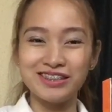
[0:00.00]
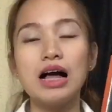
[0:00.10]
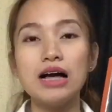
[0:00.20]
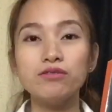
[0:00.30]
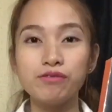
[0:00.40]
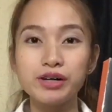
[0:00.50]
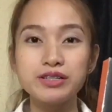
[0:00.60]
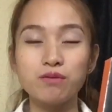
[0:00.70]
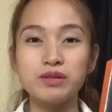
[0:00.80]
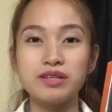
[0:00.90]
At first, I
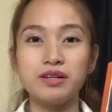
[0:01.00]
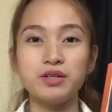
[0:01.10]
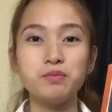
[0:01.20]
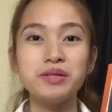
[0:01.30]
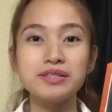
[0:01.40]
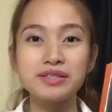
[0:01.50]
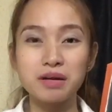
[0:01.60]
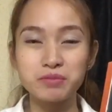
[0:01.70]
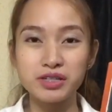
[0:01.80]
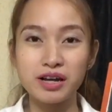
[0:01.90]
was a little bit
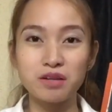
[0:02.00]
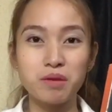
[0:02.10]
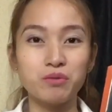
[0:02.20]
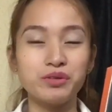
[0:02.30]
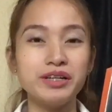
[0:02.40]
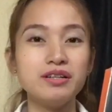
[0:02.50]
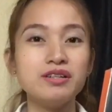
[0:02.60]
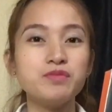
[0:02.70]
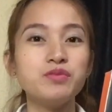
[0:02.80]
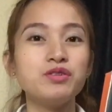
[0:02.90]
skeptical about reading
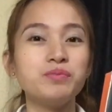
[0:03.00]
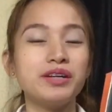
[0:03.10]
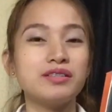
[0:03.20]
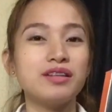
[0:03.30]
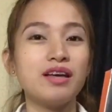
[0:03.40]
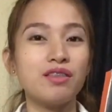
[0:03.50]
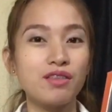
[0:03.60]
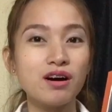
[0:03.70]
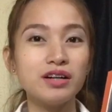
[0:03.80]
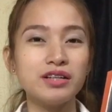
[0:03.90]
this book because I
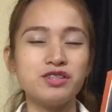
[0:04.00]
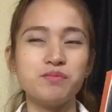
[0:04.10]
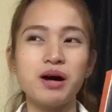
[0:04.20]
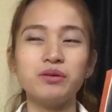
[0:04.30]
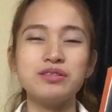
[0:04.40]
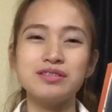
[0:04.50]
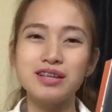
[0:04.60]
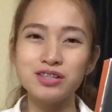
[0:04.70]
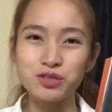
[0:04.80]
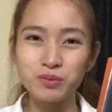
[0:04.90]
thought it's about
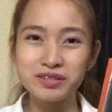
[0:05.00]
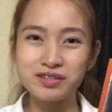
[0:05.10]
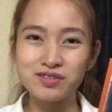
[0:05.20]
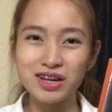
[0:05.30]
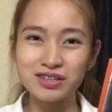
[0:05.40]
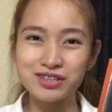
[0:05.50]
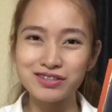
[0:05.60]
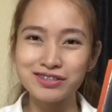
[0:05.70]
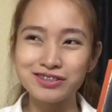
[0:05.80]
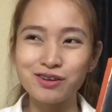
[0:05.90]
sensual
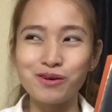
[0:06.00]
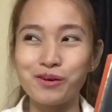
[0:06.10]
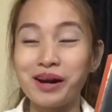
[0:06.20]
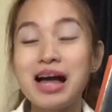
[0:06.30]
seduction or